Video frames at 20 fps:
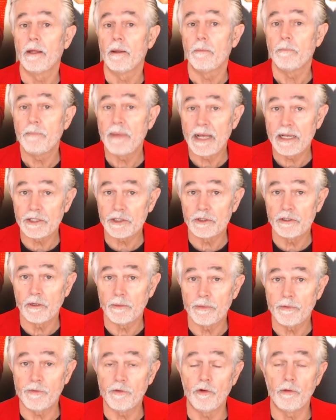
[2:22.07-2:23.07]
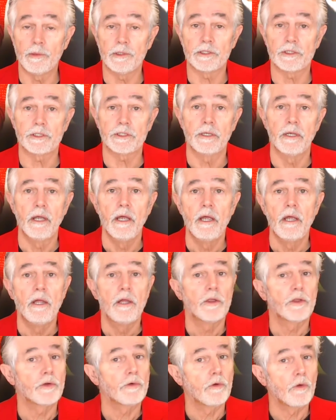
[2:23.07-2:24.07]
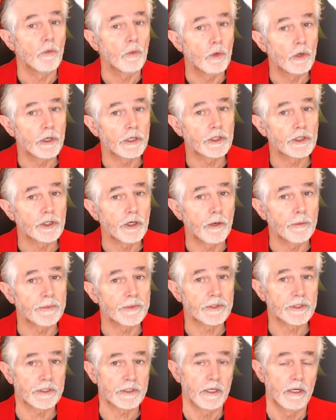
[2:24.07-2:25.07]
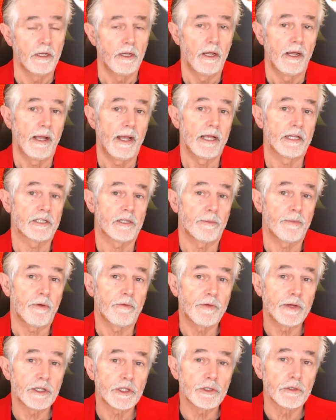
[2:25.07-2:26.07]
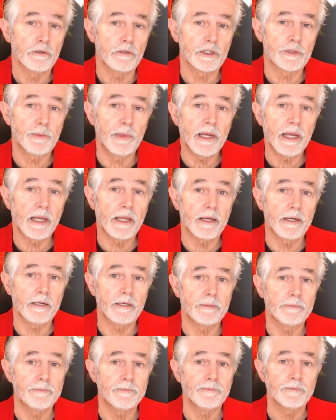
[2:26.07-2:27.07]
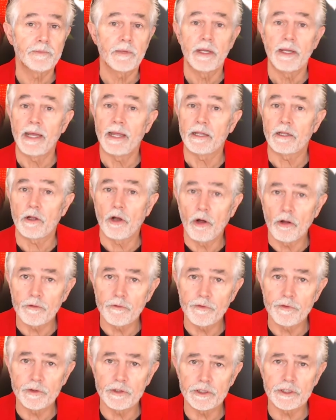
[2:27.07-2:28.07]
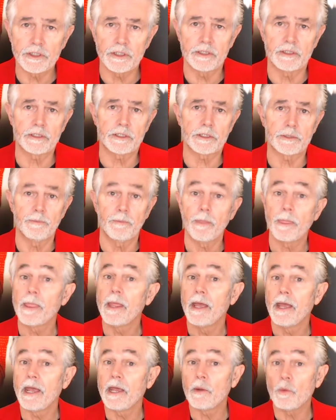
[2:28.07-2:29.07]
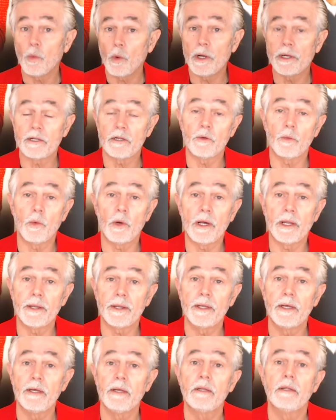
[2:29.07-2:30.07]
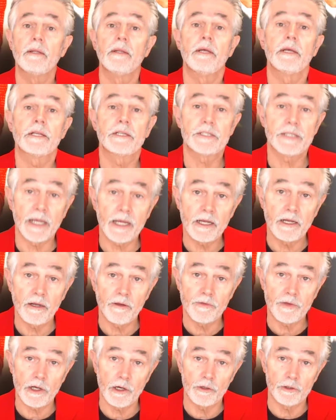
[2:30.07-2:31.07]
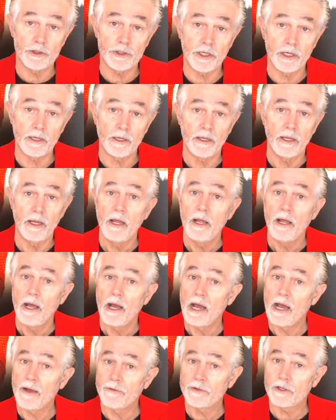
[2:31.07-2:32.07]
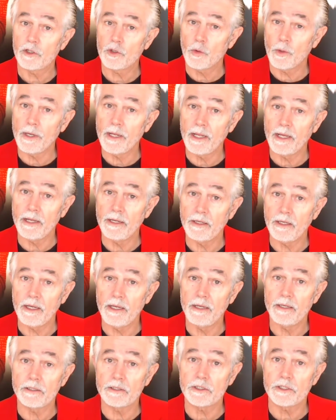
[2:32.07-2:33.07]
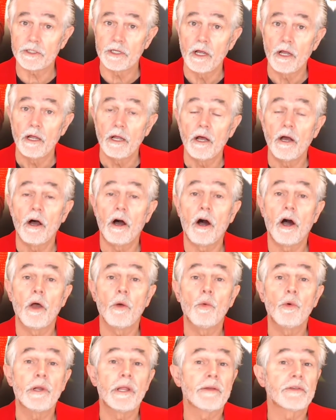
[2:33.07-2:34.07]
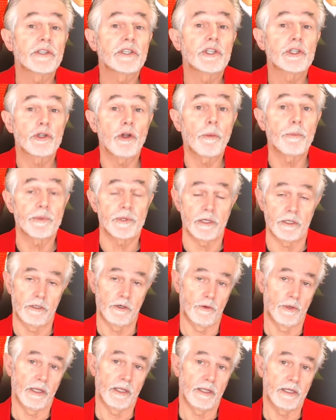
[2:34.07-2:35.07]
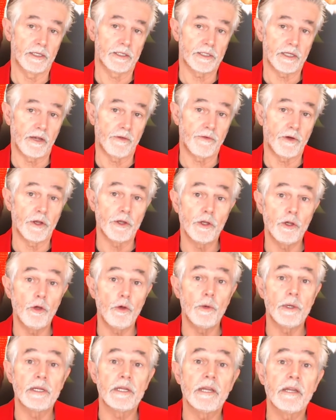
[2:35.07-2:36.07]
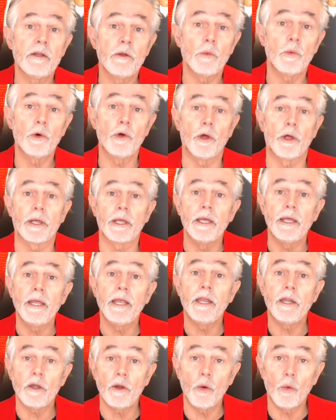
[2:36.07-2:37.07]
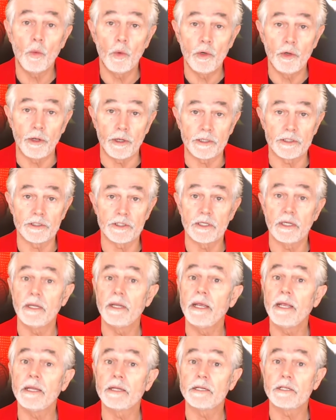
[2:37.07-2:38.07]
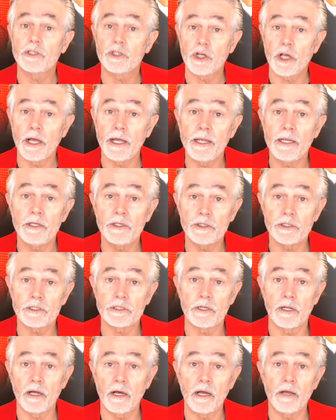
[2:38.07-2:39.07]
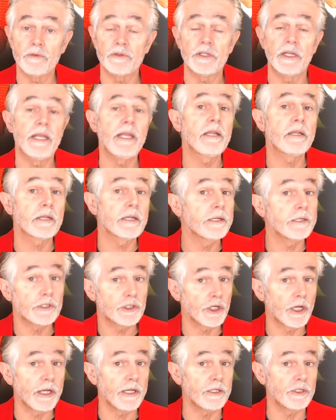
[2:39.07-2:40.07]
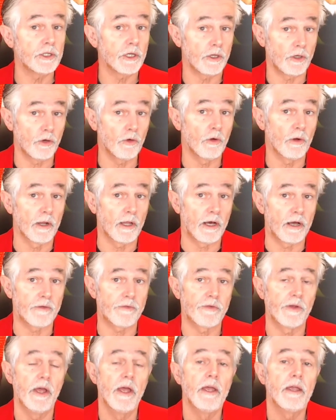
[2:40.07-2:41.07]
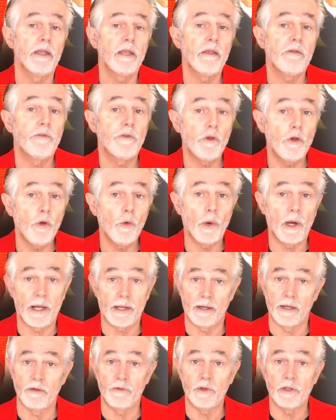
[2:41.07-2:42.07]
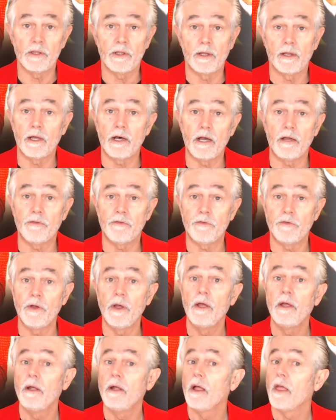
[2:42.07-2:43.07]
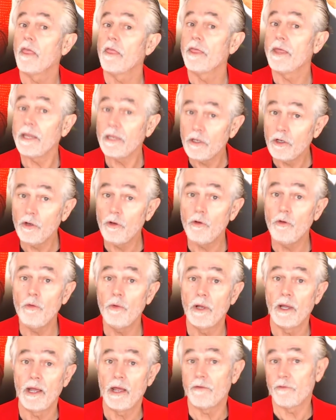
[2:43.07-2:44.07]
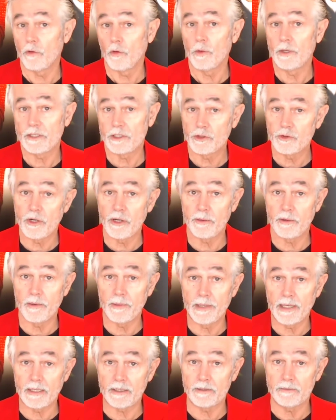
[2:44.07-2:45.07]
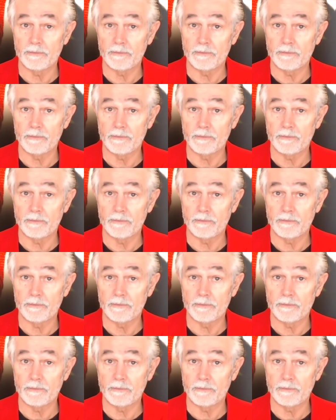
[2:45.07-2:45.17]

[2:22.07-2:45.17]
Passionate Performance, through workshops, as a professional speaker, at conferences, and one-on-one executive coaching. After 28 years, I would have stopped doing this if I knew it didn't work. It works. It changes lives. It can change your life if you aren't living the life that you have always dreamed about.